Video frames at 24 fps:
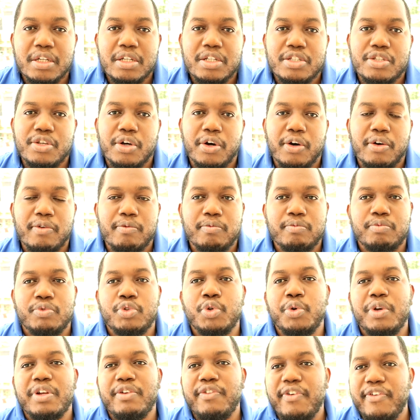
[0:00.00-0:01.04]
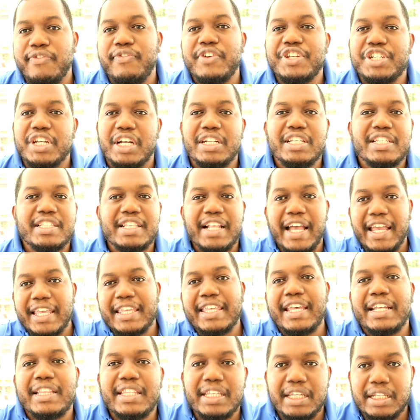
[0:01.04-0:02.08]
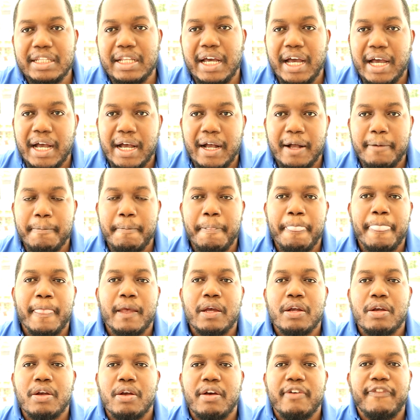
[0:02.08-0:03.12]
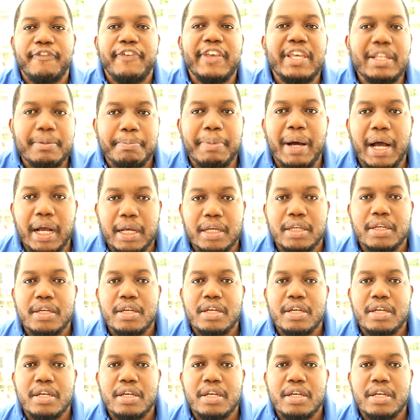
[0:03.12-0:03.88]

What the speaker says: So doing revision is like getting feedback.